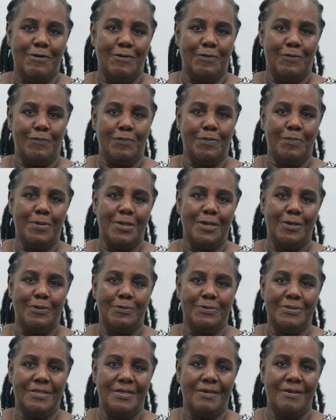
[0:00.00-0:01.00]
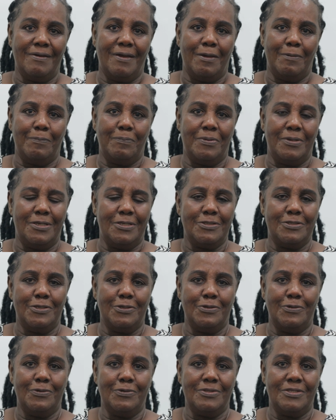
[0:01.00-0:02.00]
Women out there, I'm appealing to
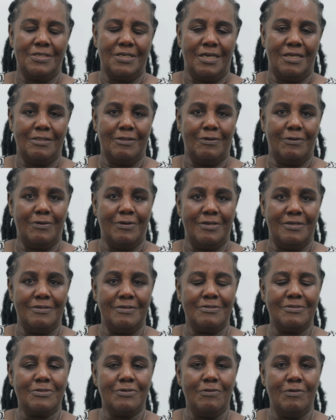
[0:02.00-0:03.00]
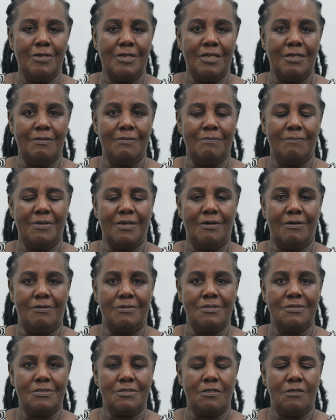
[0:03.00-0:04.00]
you to get early screening,
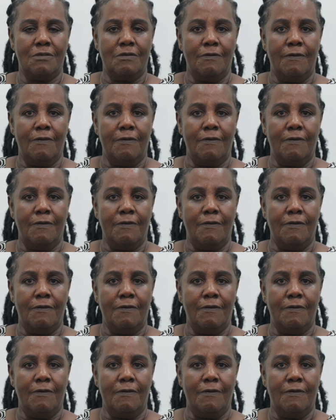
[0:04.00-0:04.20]
because